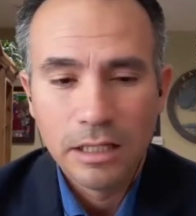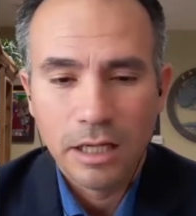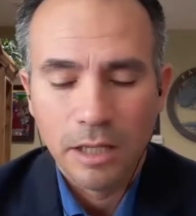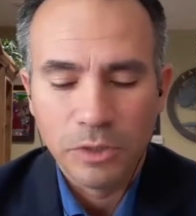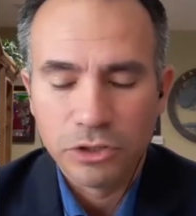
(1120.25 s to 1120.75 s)

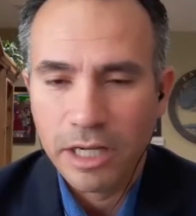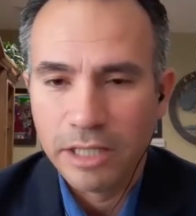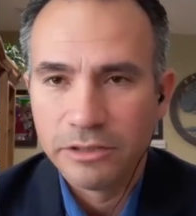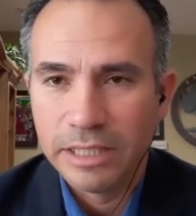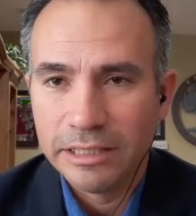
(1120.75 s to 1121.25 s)
They're
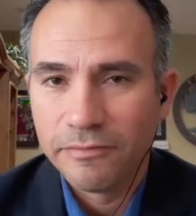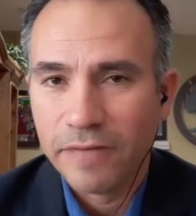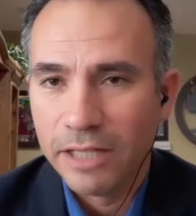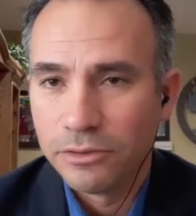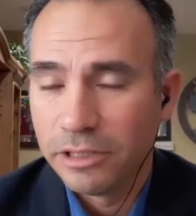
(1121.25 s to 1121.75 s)
trying to
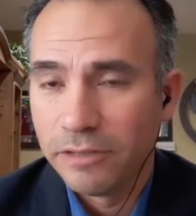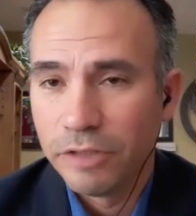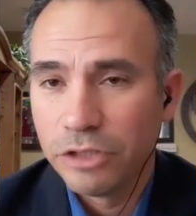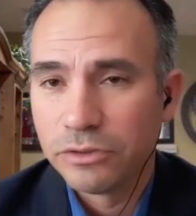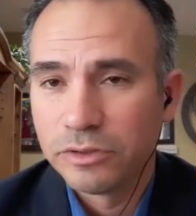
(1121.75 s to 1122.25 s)
identify
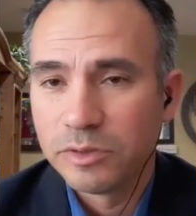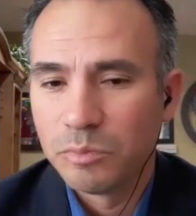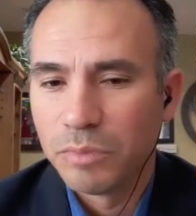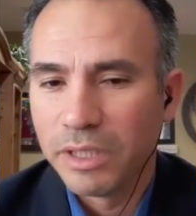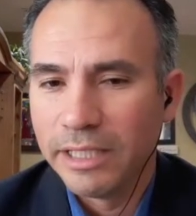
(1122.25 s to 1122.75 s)
those
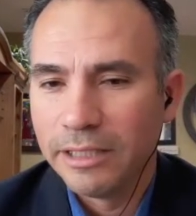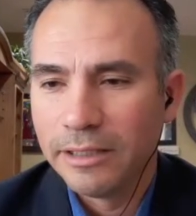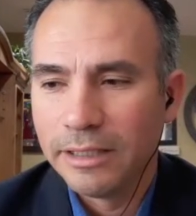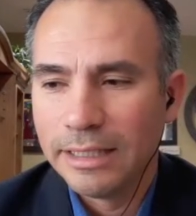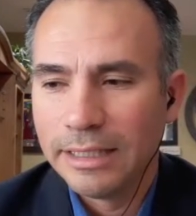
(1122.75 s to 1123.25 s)
individuals, but